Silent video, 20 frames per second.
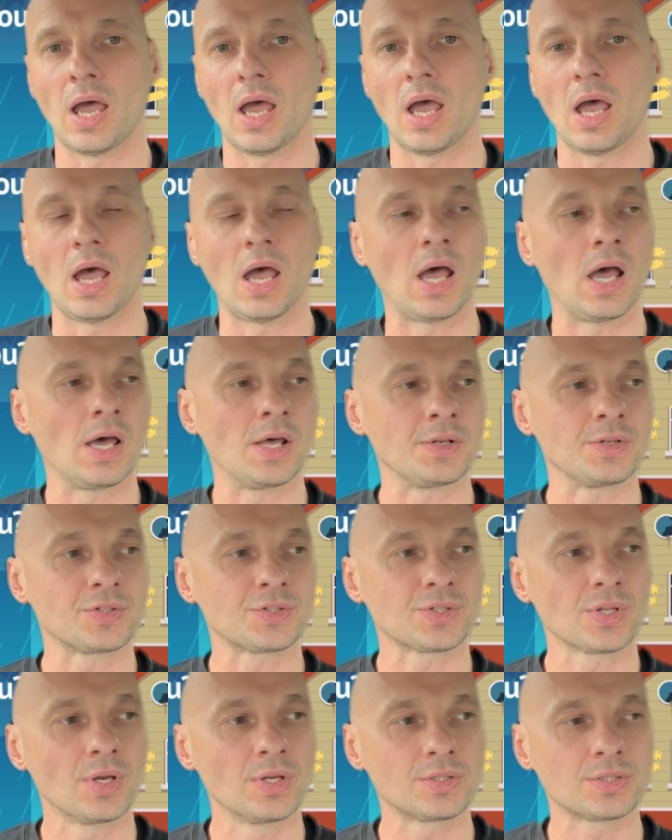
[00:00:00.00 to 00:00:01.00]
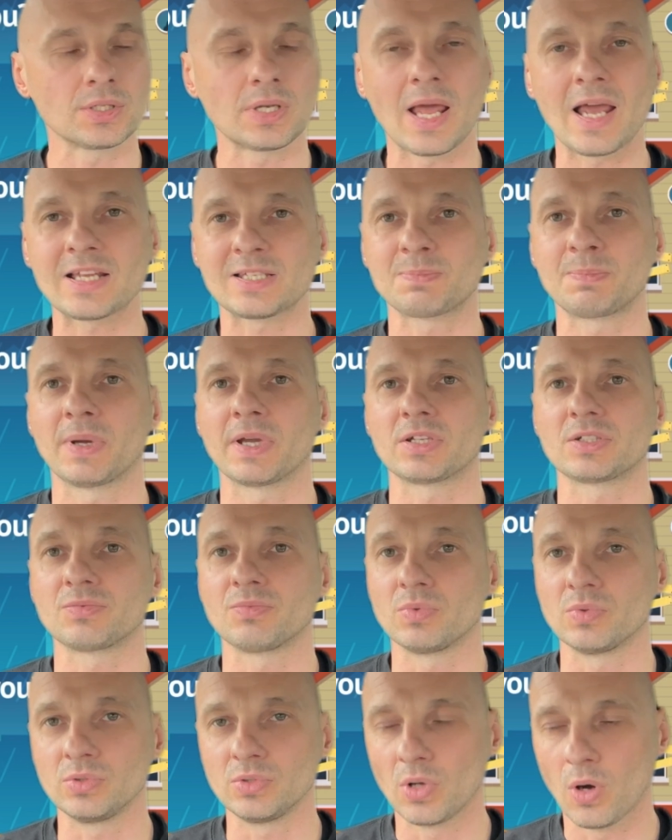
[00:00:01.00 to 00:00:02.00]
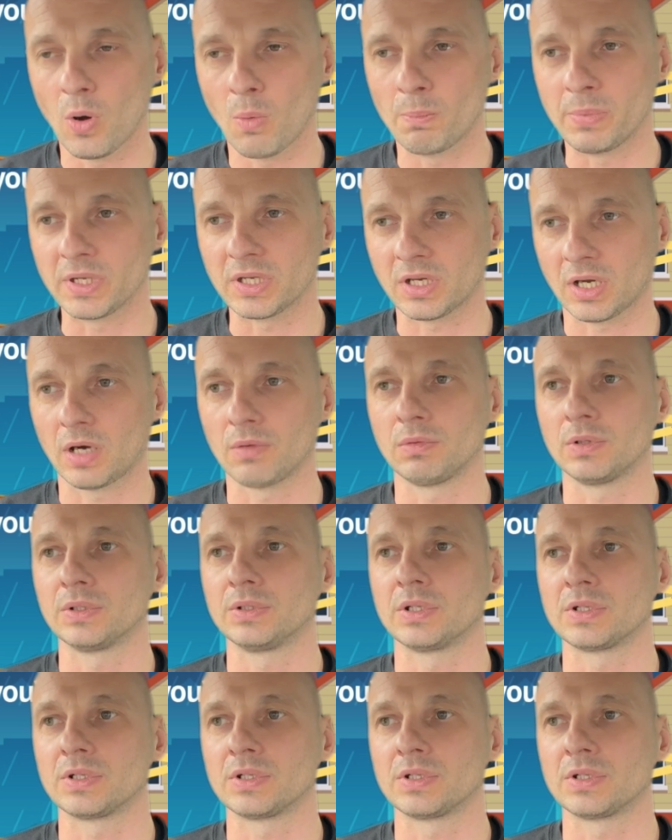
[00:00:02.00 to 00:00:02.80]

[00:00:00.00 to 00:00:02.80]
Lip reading: and certain aspects will not be covered